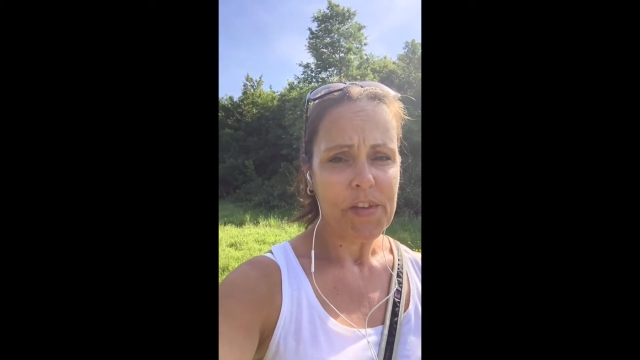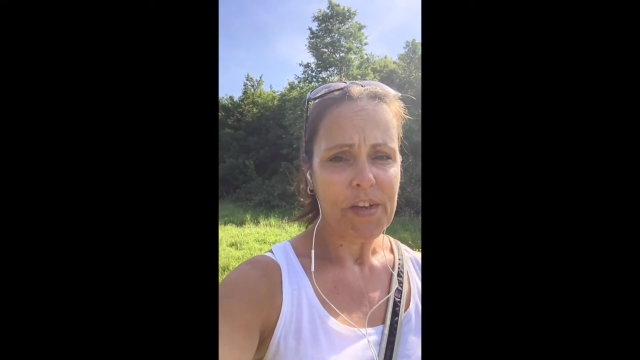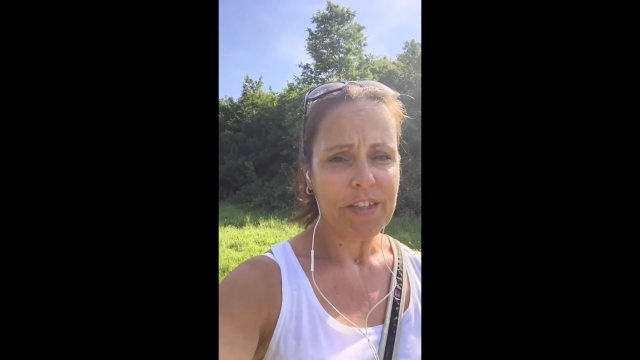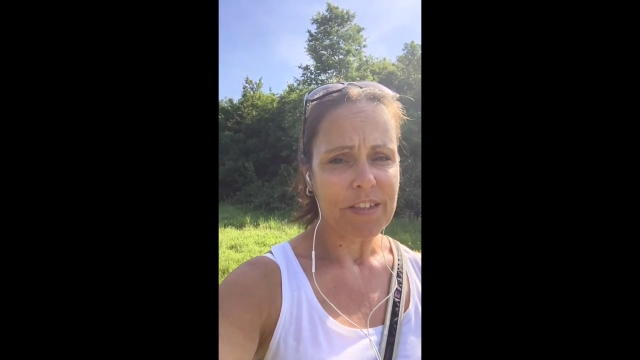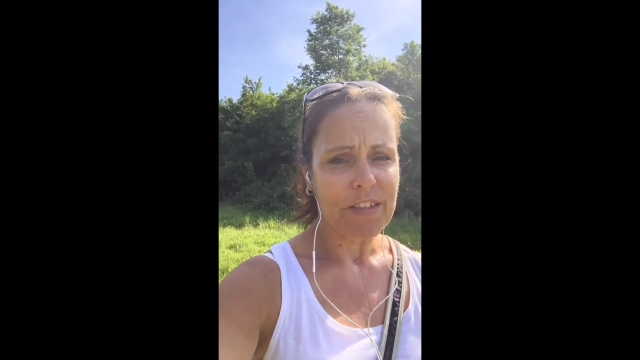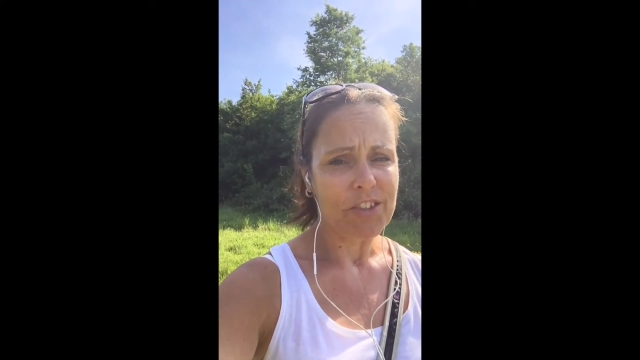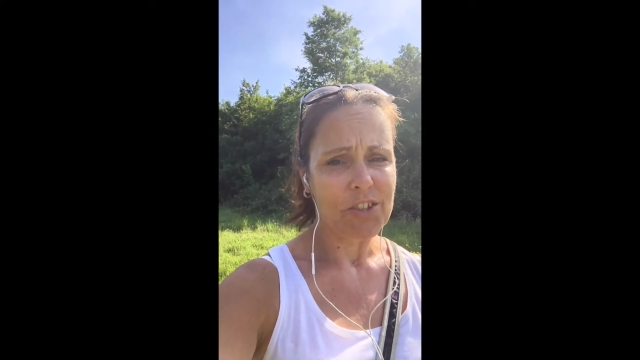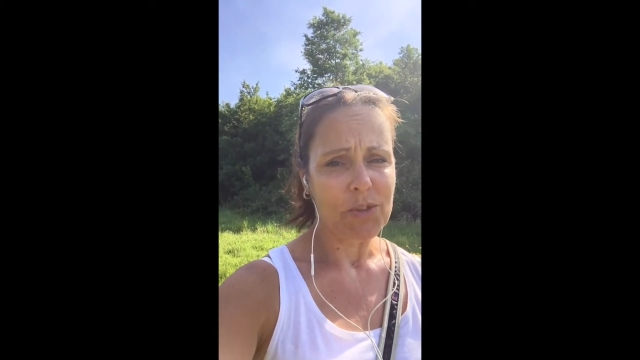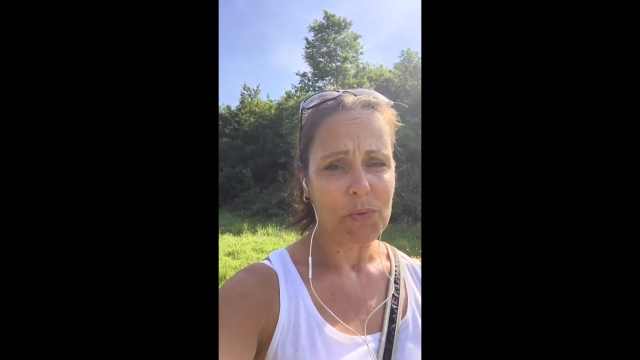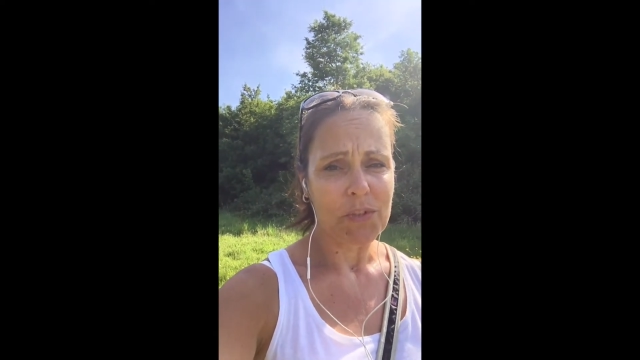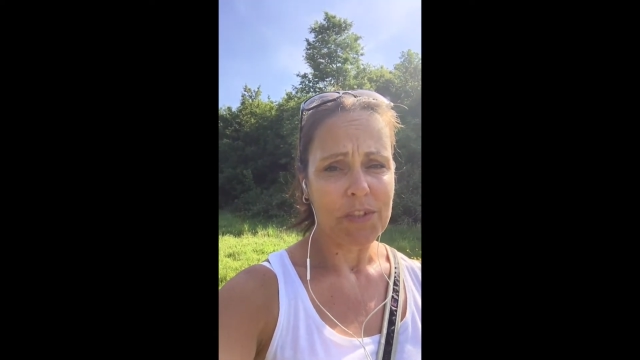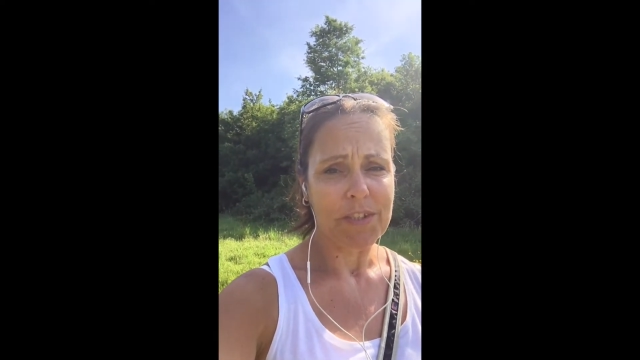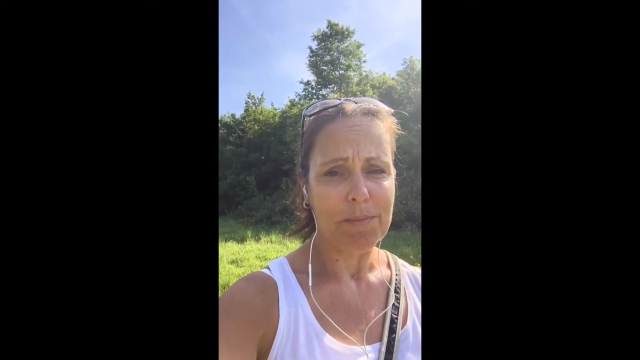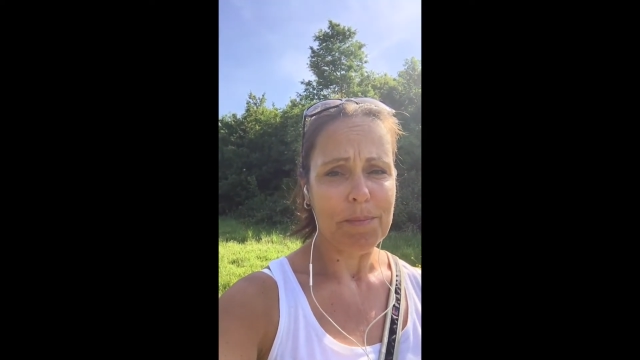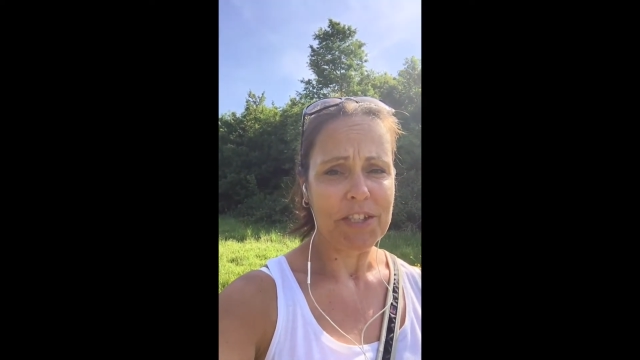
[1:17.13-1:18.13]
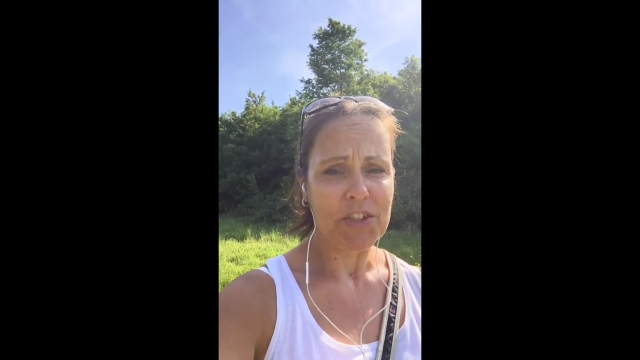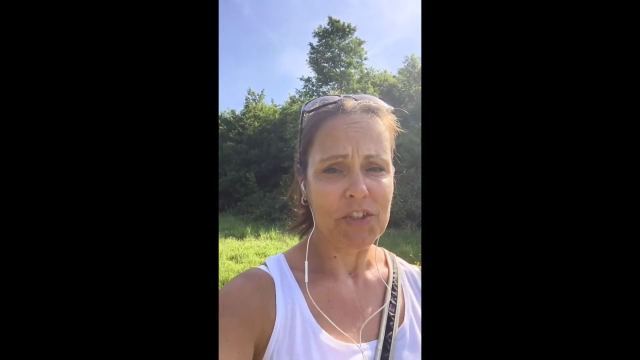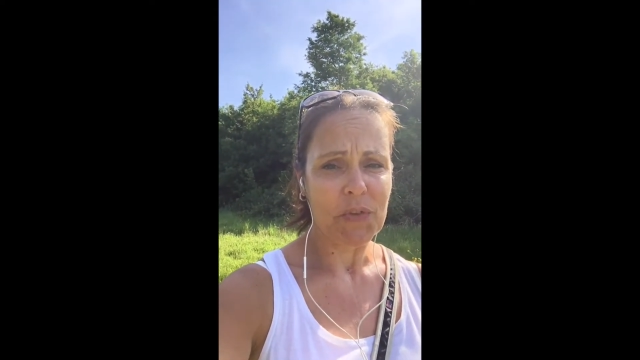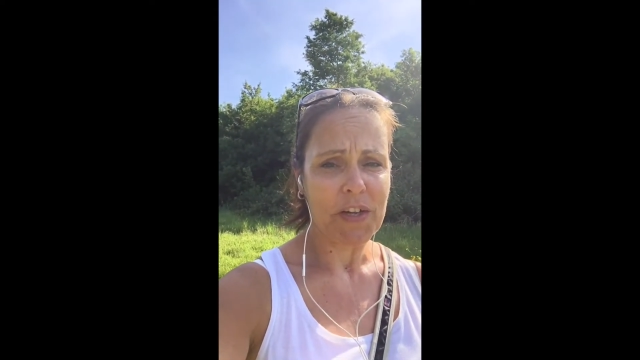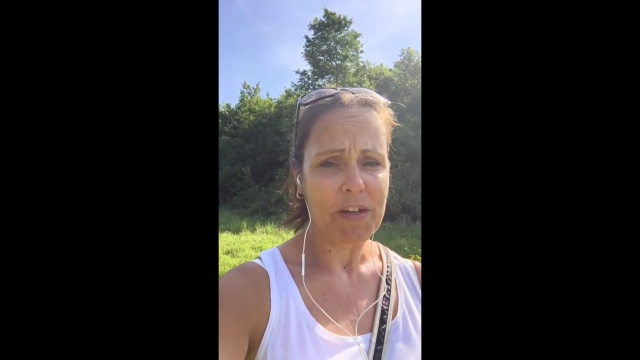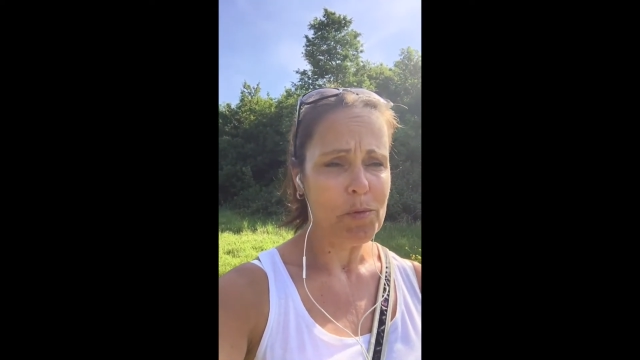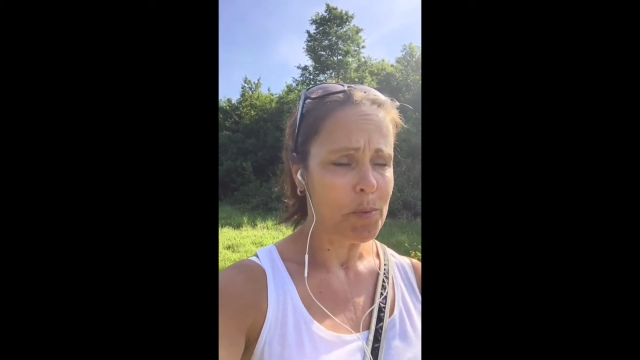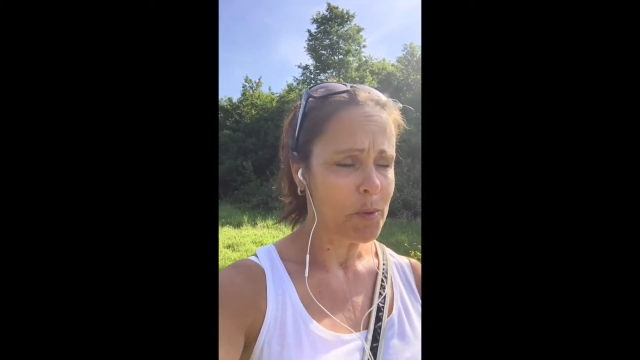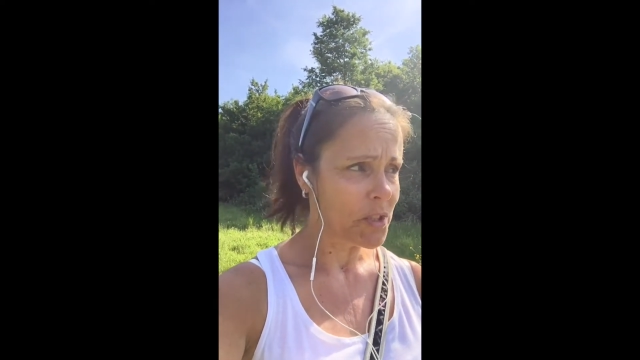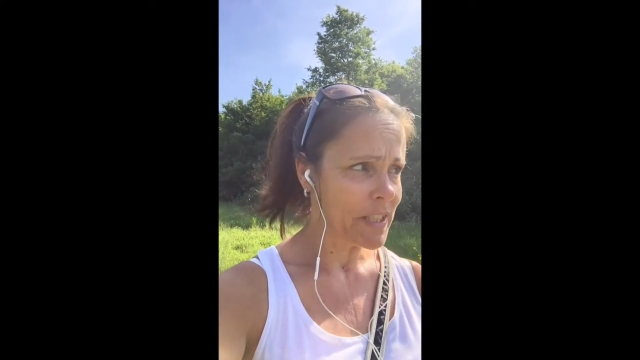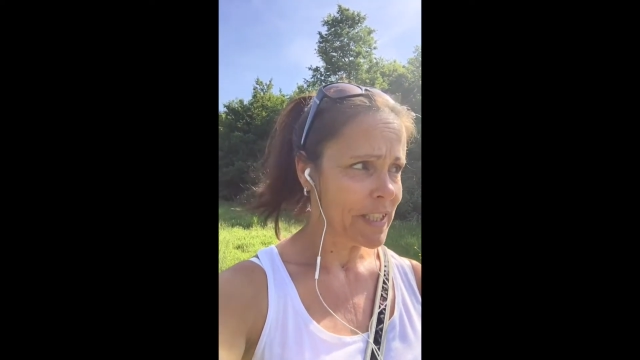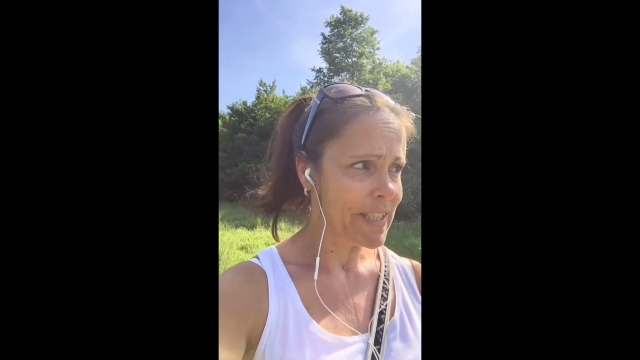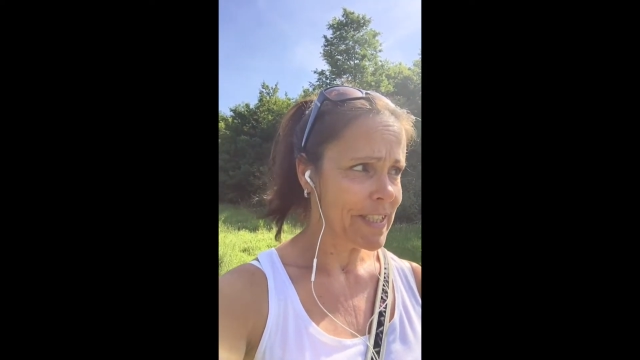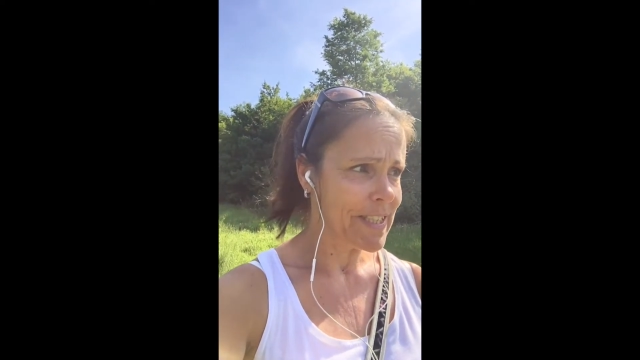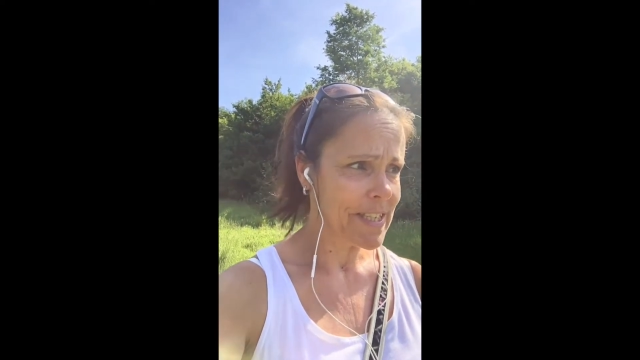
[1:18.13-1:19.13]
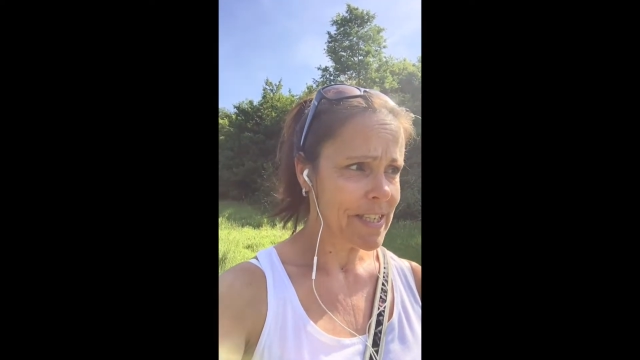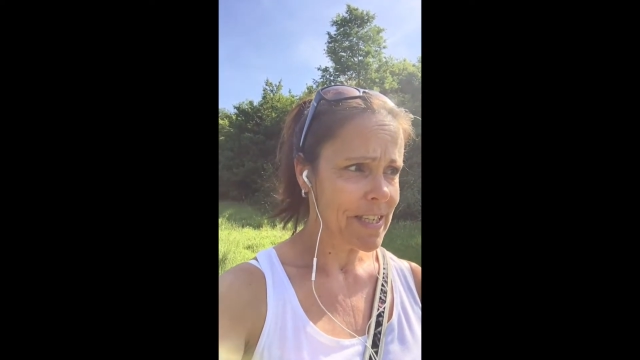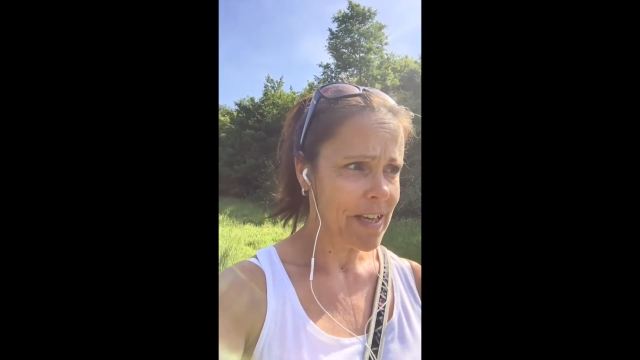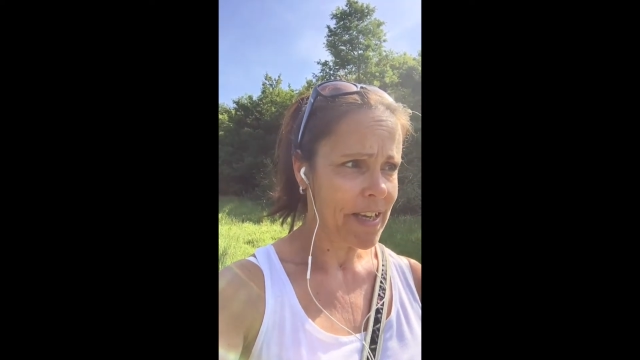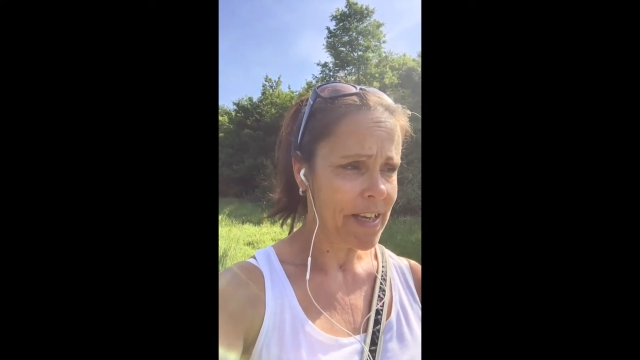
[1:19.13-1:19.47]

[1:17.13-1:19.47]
And I just wanted to make sure everybody is